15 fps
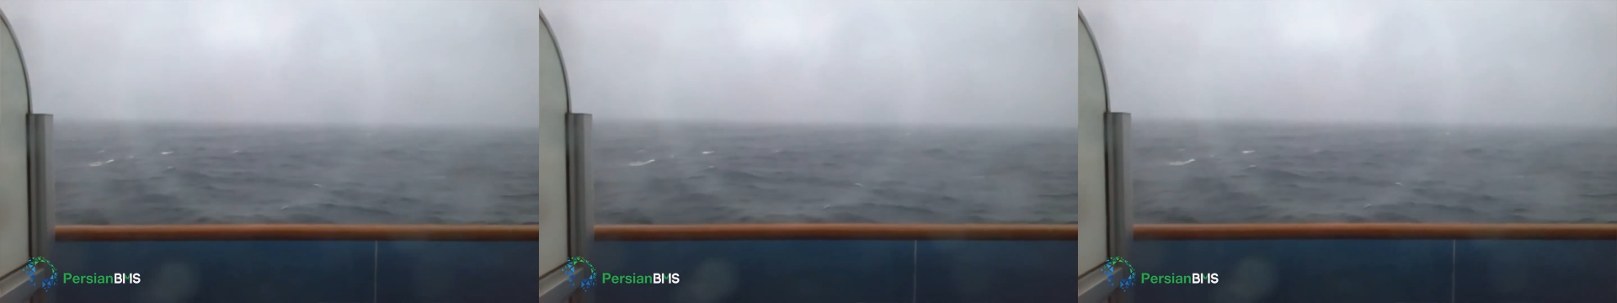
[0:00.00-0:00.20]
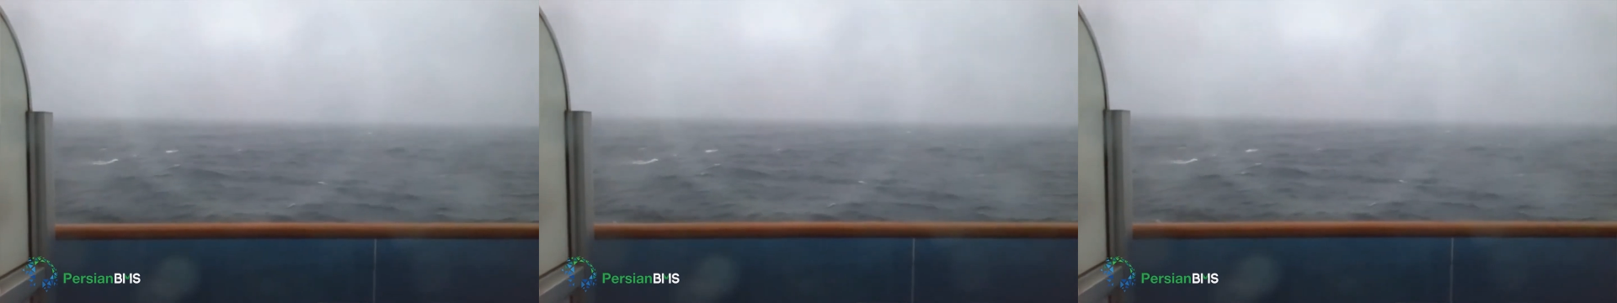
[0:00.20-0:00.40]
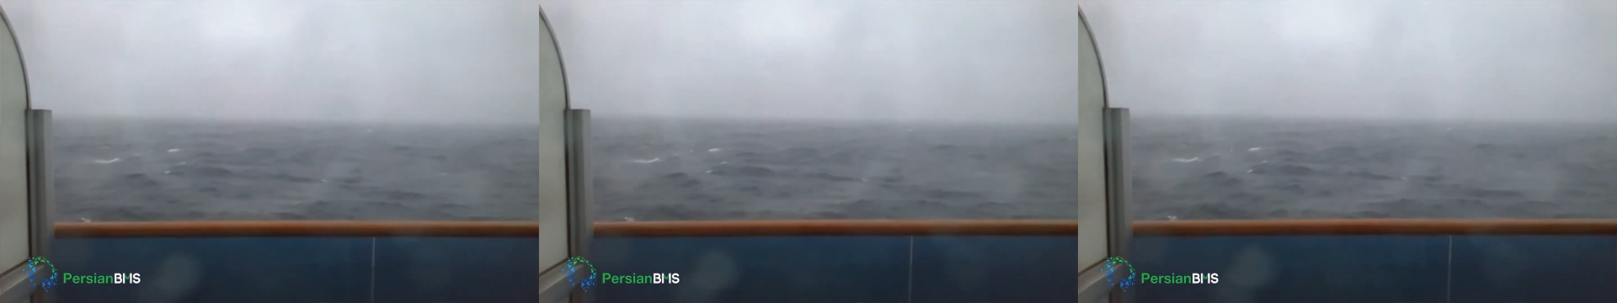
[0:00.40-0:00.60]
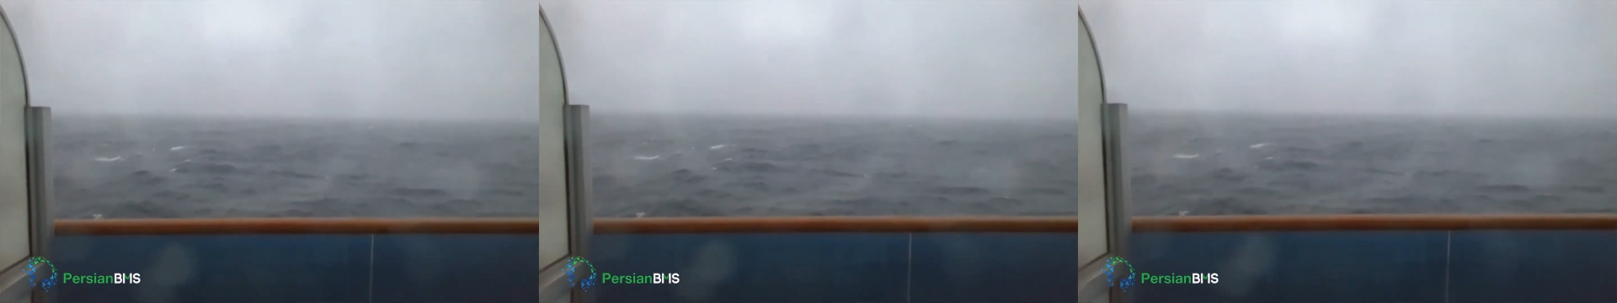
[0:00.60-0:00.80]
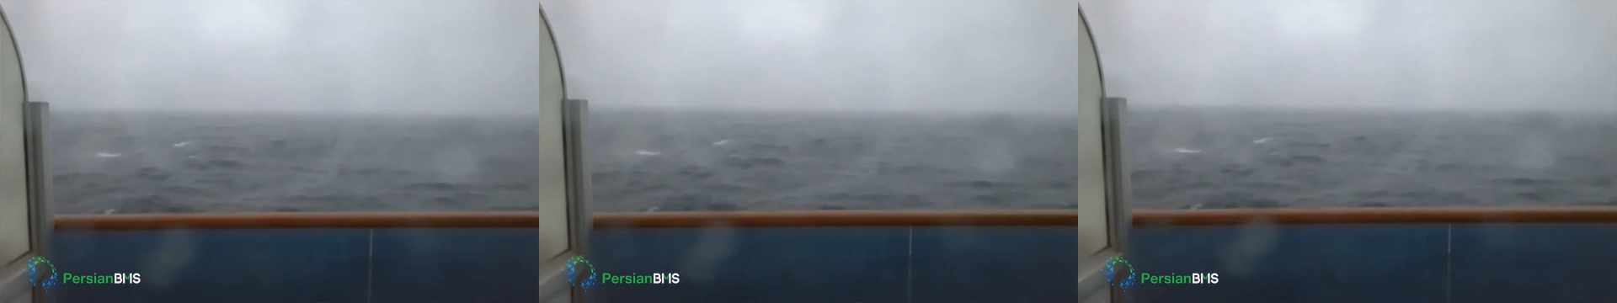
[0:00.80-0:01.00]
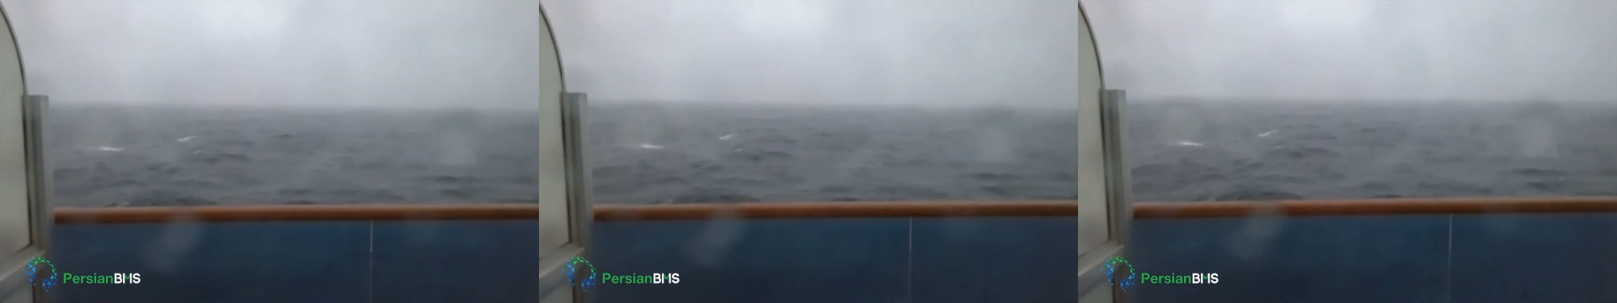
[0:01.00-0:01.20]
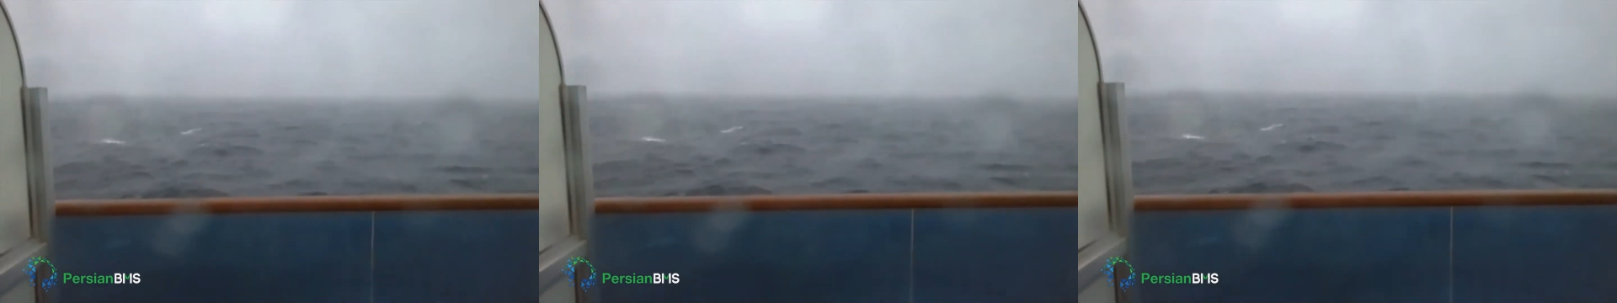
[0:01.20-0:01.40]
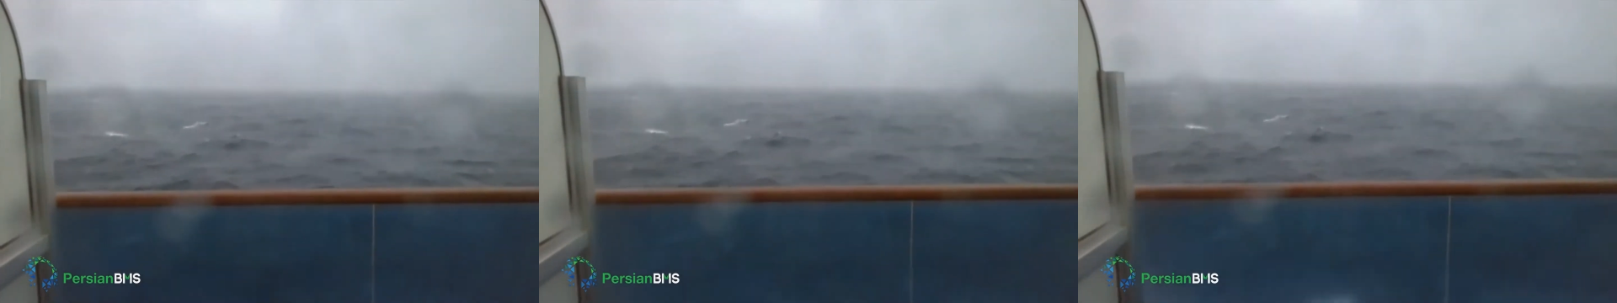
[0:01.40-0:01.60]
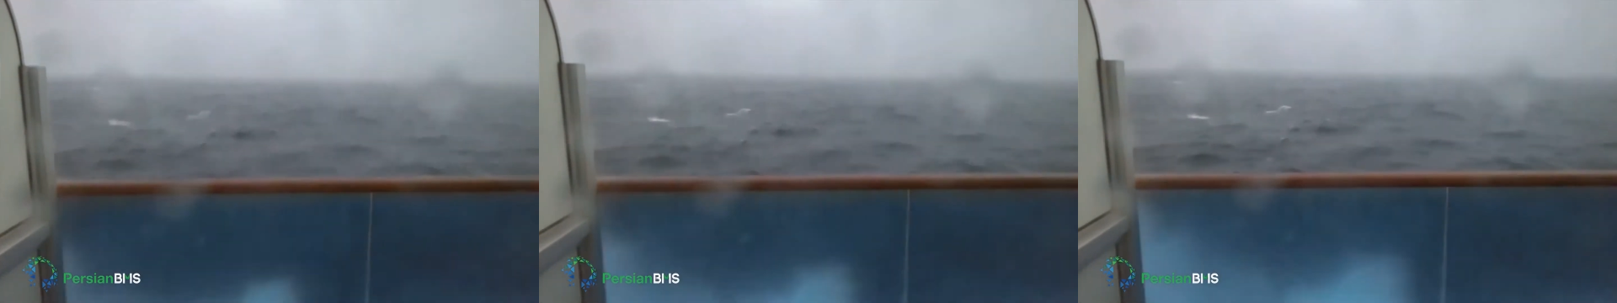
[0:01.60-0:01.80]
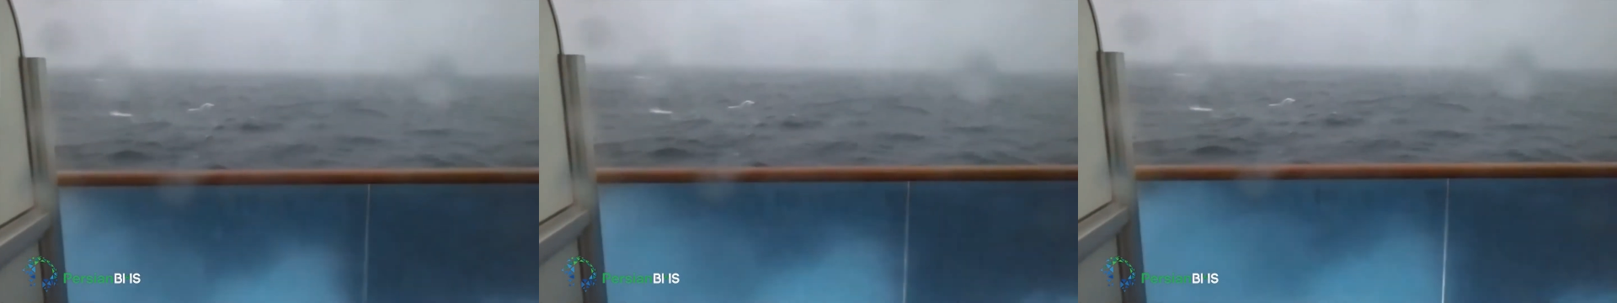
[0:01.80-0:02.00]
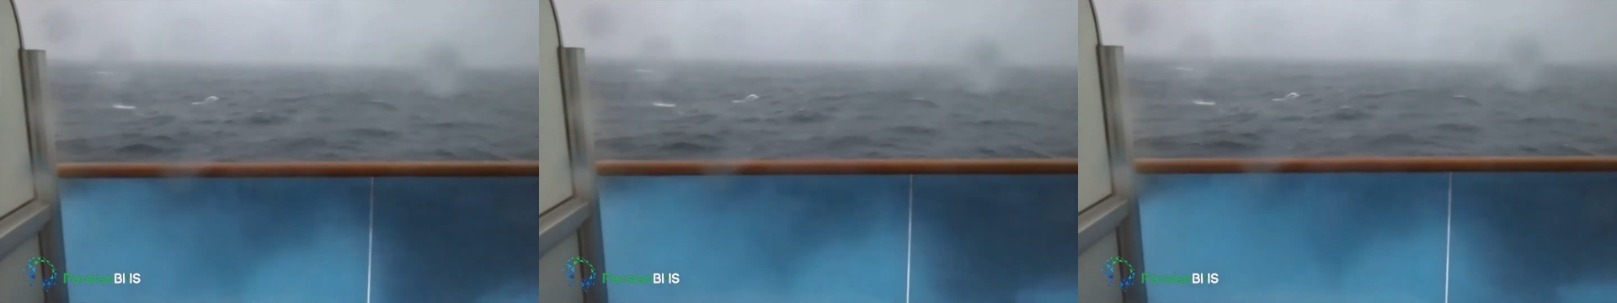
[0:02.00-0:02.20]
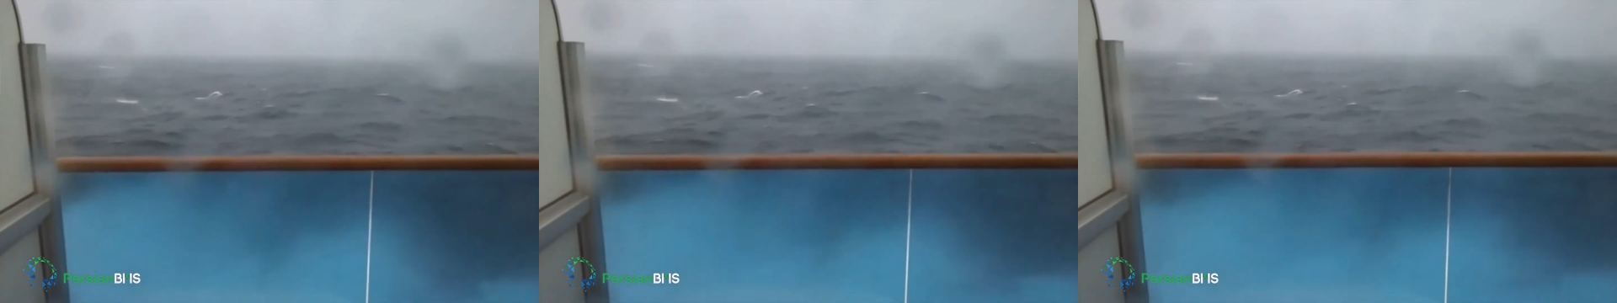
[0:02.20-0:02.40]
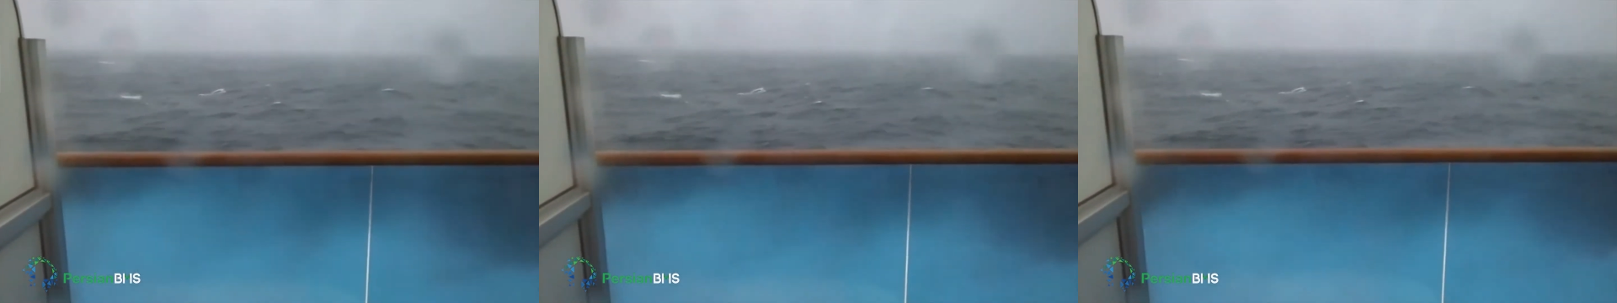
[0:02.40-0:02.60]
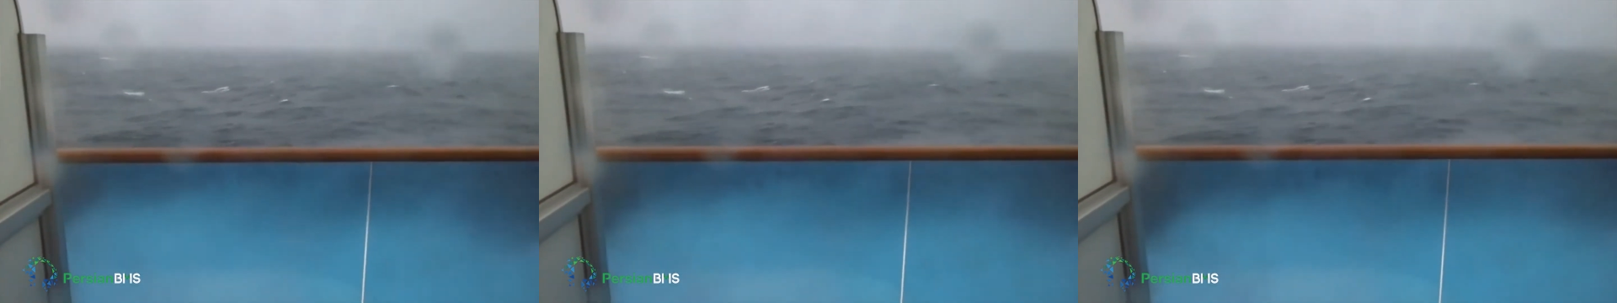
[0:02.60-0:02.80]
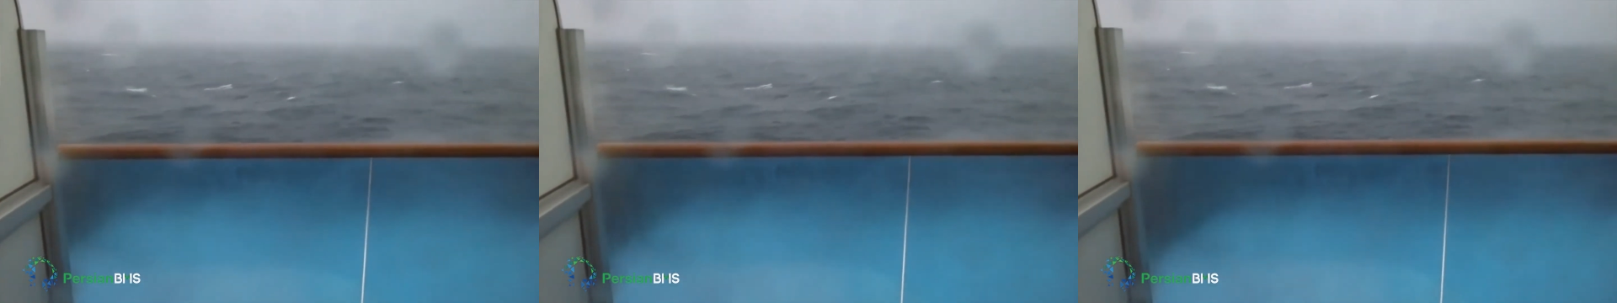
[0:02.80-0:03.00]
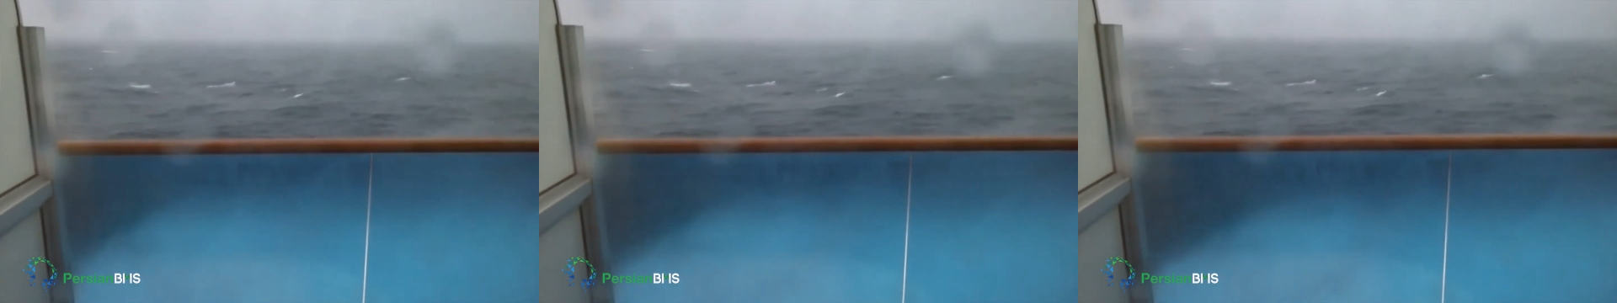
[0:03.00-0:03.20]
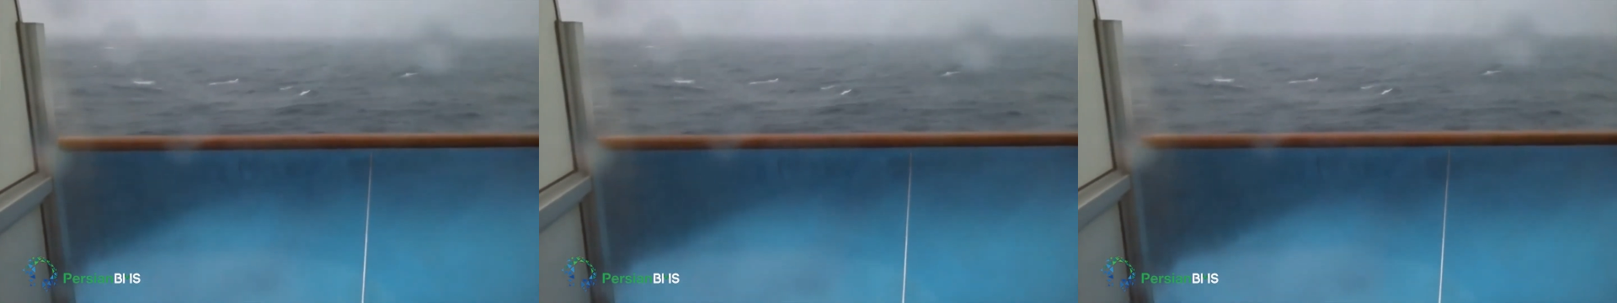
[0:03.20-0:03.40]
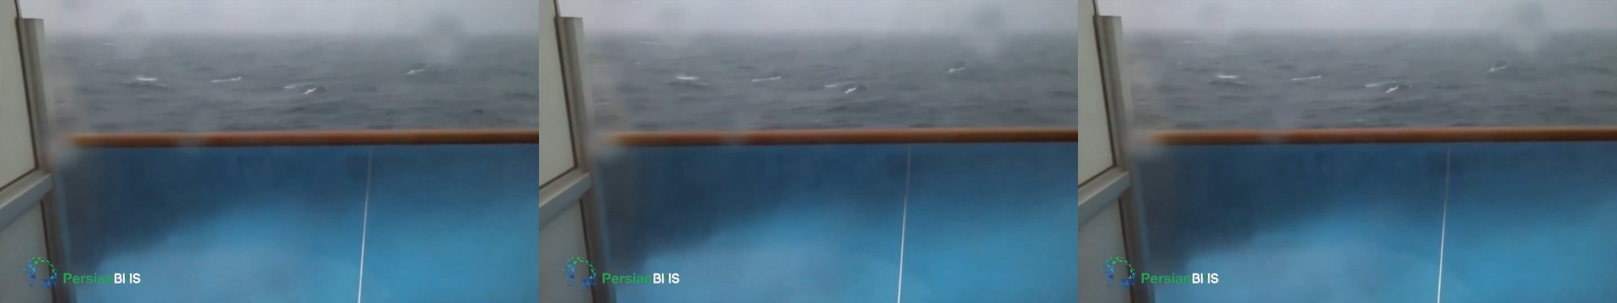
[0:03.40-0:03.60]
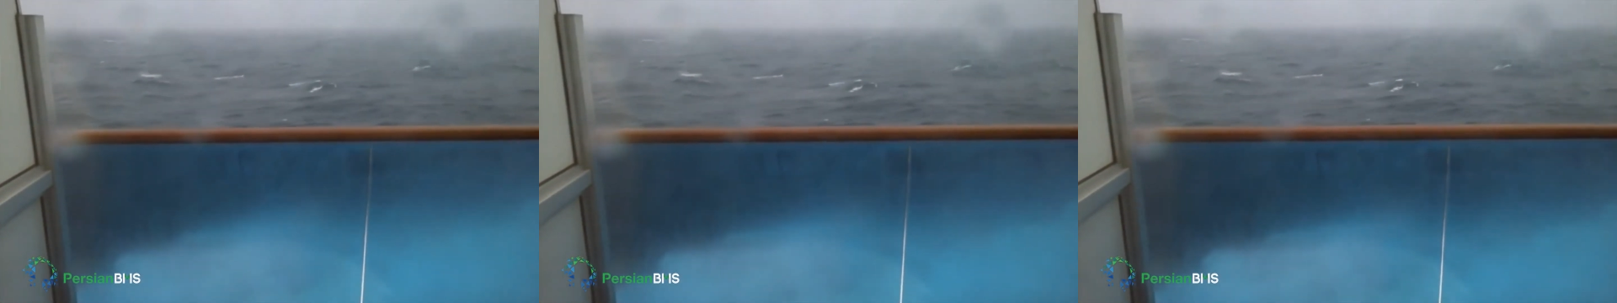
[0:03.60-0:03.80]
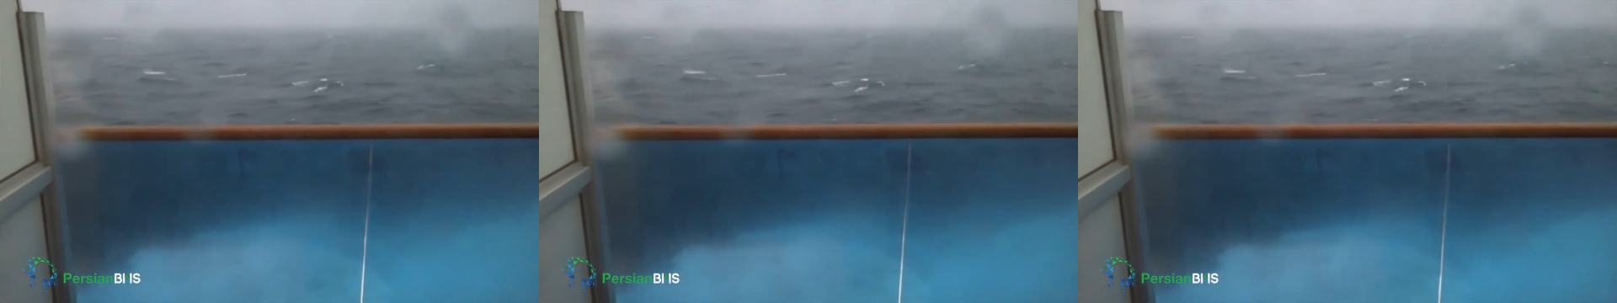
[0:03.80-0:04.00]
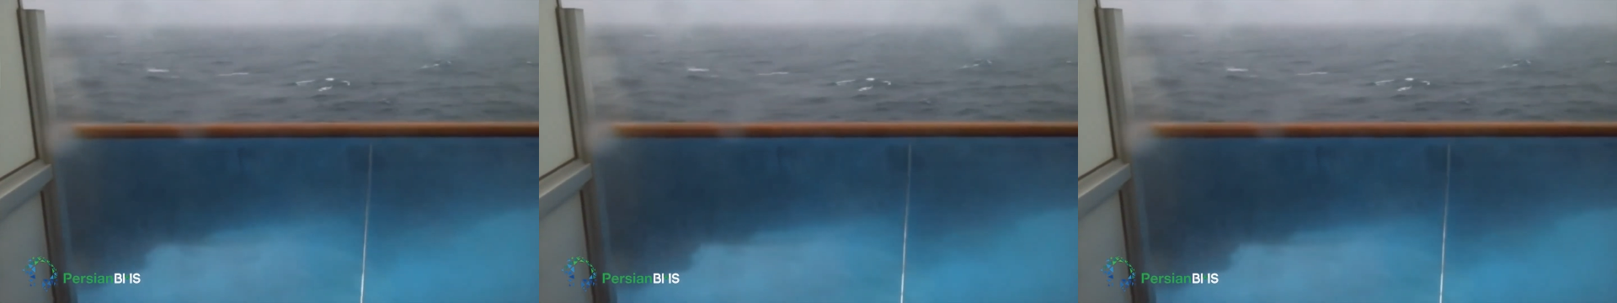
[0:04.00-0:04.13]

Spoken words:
(no speaker visible)